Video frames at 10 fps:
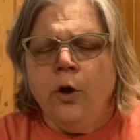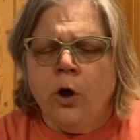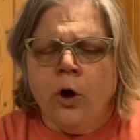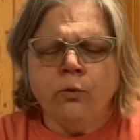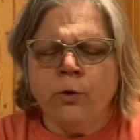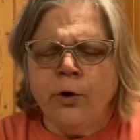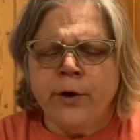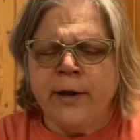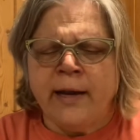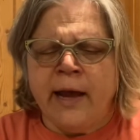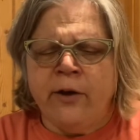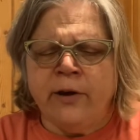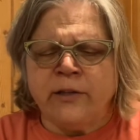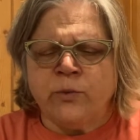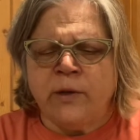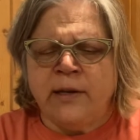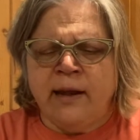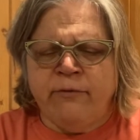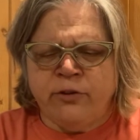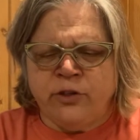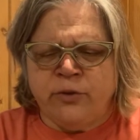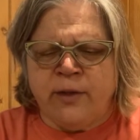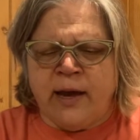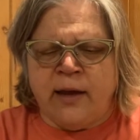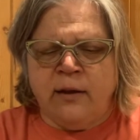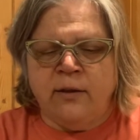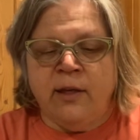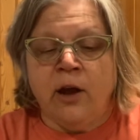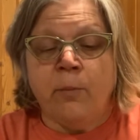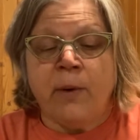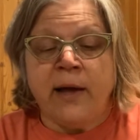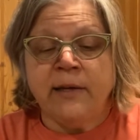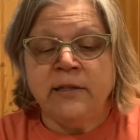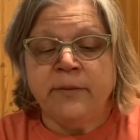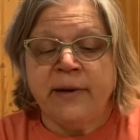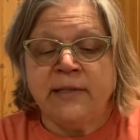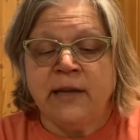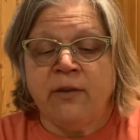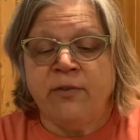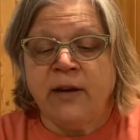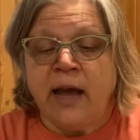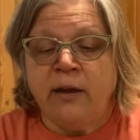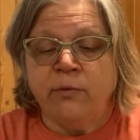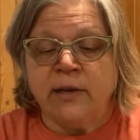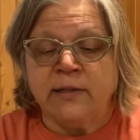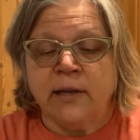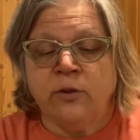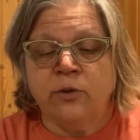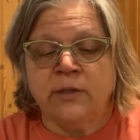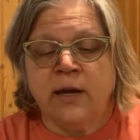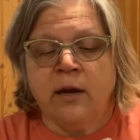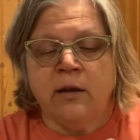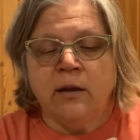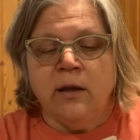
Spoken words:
Aurora and Ares would never do that. They are bonded to myself and Henry, said Luxa.